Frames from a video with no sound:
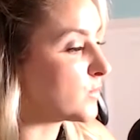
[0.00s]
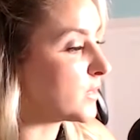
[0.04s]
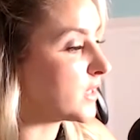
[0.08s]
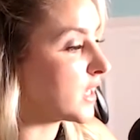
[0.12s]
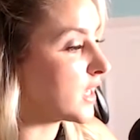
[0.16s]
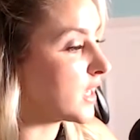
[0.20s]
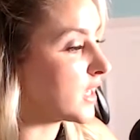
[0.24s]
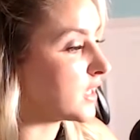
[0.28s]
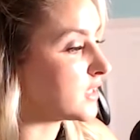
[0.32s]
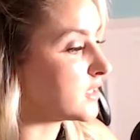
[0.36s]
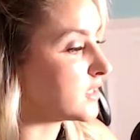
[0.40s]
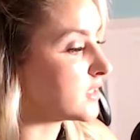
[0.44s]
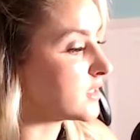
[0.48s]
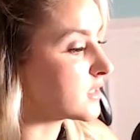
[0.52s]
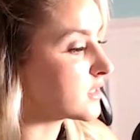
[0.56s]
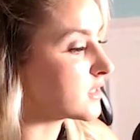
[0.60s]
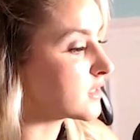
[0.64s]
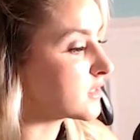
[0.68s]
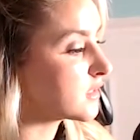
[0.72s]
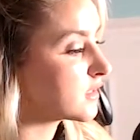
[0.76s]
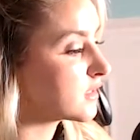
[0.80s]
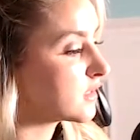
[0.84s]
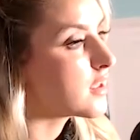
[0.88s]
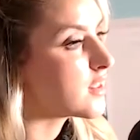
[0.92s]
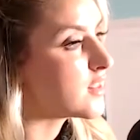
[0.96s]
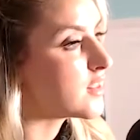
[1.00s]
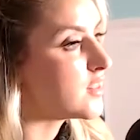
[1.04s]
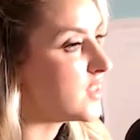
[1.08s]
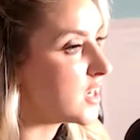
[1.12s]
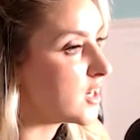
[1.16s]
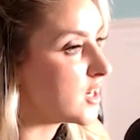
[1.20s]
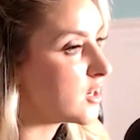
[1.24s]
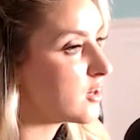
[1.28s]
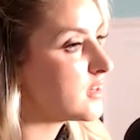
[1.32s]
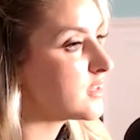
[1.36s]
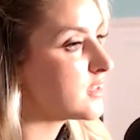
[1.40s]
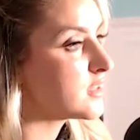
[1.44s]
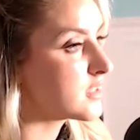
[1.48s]
because
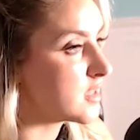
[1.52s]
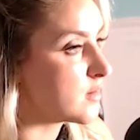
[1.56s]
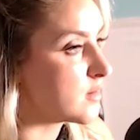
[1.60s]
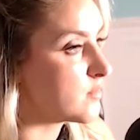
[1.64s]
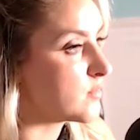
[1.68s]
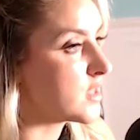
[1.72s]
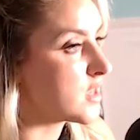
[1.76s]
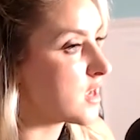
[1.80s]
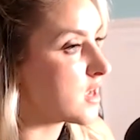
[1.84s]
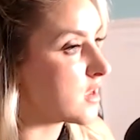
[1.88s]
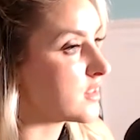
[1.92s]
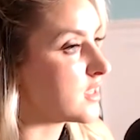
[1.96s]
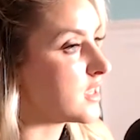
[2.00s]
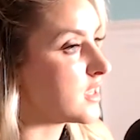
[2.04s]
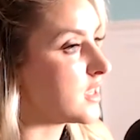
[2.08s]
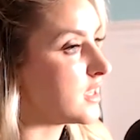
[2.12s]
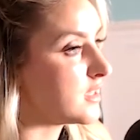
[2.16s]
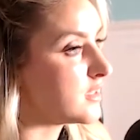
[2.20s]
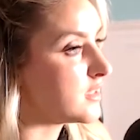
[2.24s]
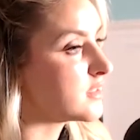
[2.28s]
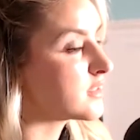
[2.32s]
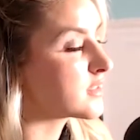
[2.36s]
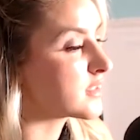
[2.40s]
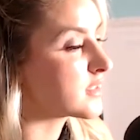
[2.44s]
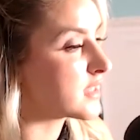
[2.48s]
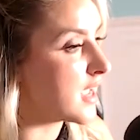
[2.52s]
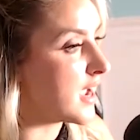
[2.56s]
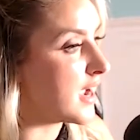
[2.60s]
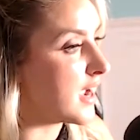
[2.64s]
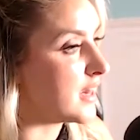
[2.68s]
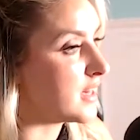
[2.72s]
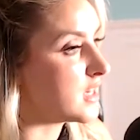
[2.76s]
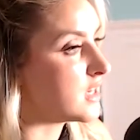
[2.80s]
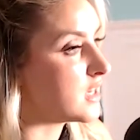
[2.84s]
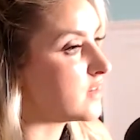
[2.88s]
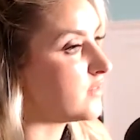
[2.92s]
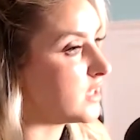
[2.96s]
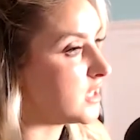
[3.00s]
there is something on the
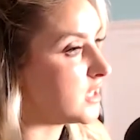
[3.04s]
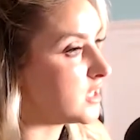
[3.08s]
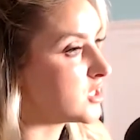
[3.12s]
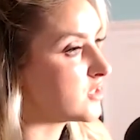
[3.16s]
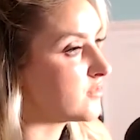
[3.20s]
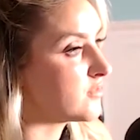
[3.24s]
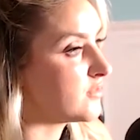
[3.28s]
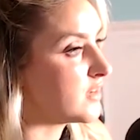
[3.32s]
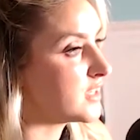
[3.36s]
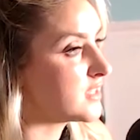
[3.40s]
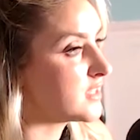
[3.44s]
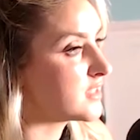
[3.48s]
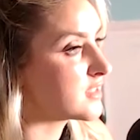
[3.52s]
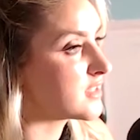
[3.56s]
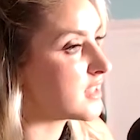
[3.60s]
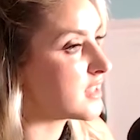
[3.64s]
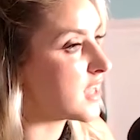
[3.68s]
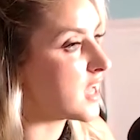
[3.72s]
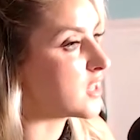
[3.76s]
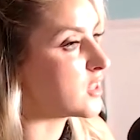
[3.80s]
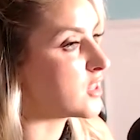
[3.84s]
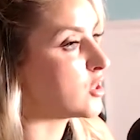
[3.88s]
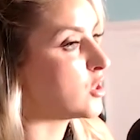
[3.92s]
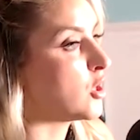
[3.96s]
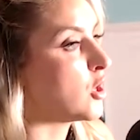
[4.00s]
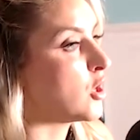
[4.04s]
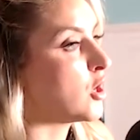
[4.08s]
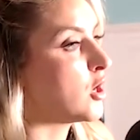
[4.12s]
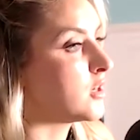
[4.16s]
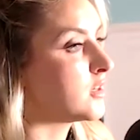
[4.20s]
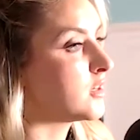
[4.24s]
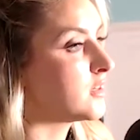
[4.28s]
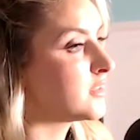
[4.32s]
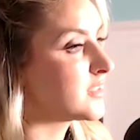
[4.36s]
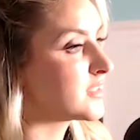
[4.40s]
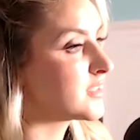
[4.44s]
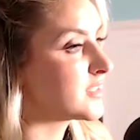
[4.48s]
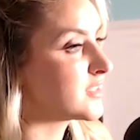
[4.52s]
inside of each of us that
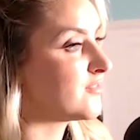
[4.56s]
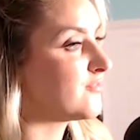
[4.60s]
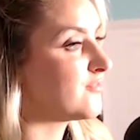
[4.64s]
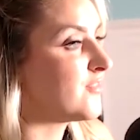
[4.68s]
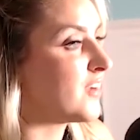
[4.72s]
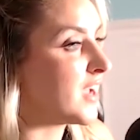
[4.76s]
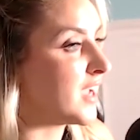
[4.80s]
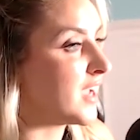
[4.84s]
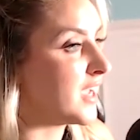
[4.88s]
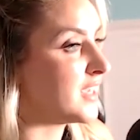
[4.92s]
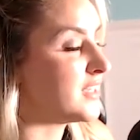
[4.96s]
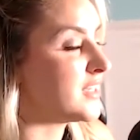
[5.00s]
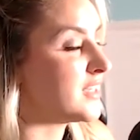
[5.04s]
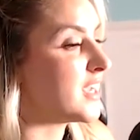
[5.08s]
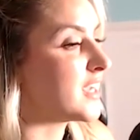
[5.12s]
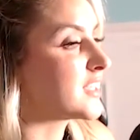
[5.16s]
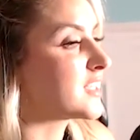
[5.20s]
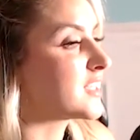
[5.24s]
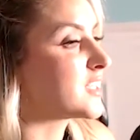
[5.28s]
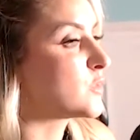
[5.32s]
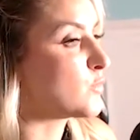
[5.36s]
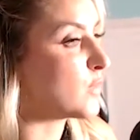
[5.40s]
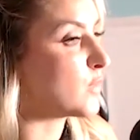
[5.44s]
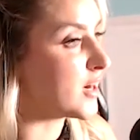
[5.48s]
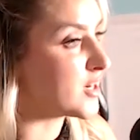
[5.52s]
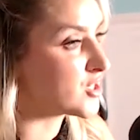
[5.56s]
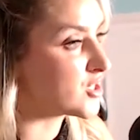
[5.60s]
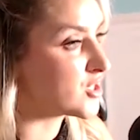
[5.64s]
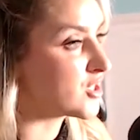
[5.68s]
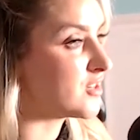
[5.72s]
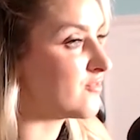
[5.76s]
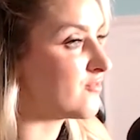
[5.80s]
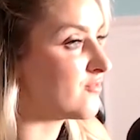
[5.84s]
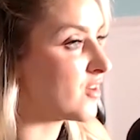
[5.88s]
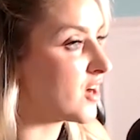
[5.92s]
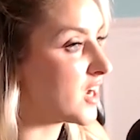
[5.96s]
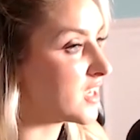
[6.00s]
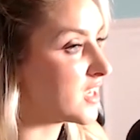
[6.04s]
longs to find
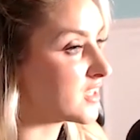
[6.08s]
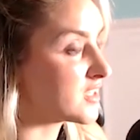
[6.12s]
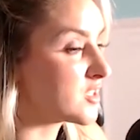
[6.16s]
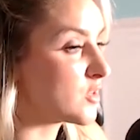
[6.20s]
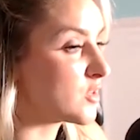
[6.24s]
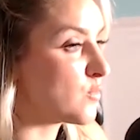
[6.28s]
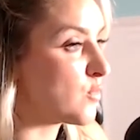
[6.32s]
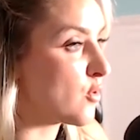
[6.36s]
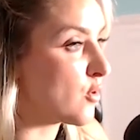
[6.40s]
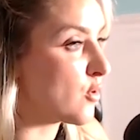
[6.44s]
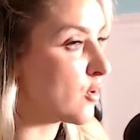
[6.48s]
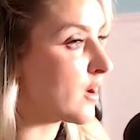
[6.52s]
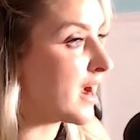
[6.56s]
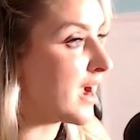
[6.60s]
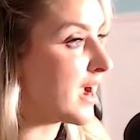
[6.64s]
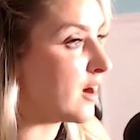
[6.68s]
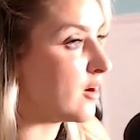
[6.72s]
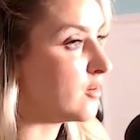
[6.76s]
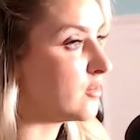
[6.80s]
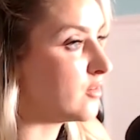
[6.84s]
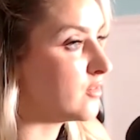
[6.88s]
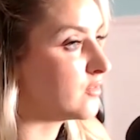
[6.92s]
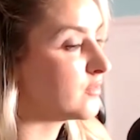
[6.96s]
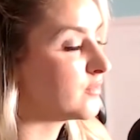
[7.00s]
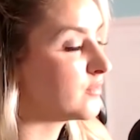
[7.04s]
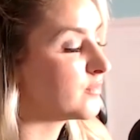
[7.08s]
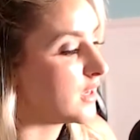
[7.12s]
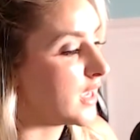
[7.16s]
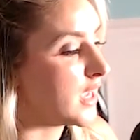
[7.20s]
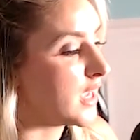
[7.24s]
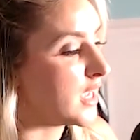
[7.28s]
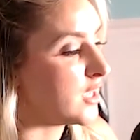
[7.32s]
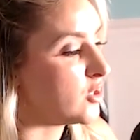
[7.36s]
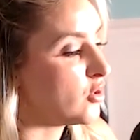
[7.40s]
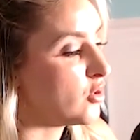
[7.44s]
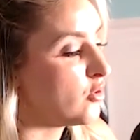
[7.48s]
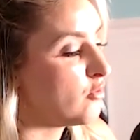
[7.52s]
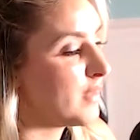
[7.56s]
expression for us to pour out.
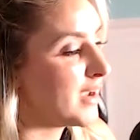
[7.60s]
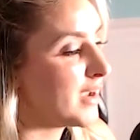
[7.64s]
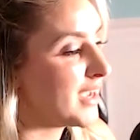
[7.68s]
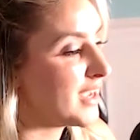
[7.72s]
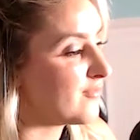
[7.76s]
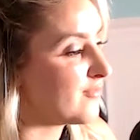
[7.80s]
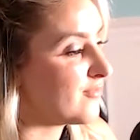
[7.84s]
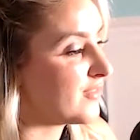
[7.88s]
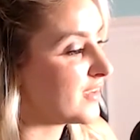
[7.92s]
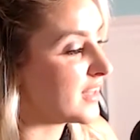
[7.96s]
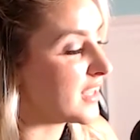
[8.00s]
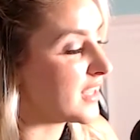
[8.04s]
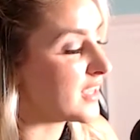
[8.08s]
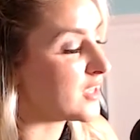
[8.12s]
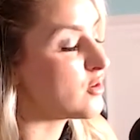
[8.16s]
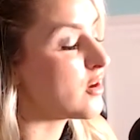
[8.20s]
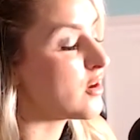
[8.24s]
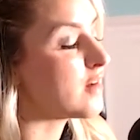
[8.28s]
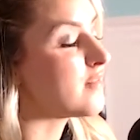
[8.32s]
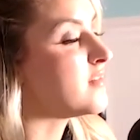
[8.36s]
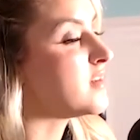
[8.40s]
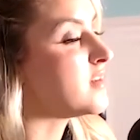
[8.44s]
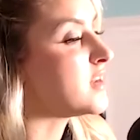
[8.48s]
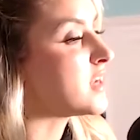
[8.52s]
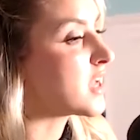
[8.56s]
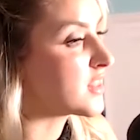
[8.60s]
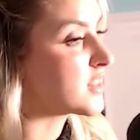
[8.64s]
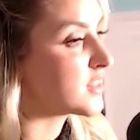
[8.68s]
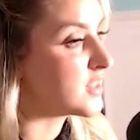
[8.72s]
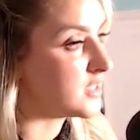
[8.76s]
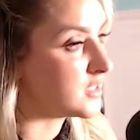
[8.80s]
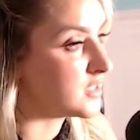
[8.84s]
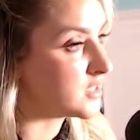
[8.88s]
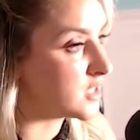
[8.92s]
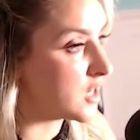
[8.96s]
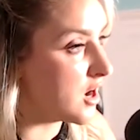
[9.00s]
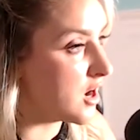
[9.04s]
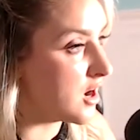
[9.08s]
And you might feel like you have
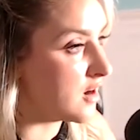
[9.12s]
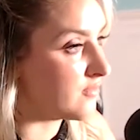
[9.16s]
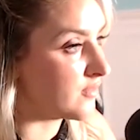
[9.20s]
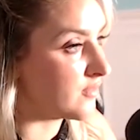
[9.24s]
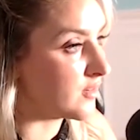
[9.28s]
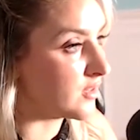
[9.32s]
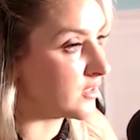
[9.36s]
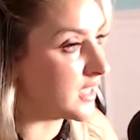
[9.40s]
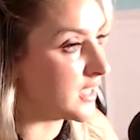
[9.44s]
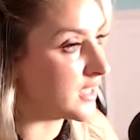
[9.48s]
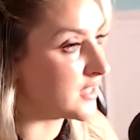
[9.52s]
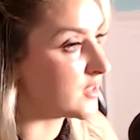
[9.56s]
nothing to offer. Like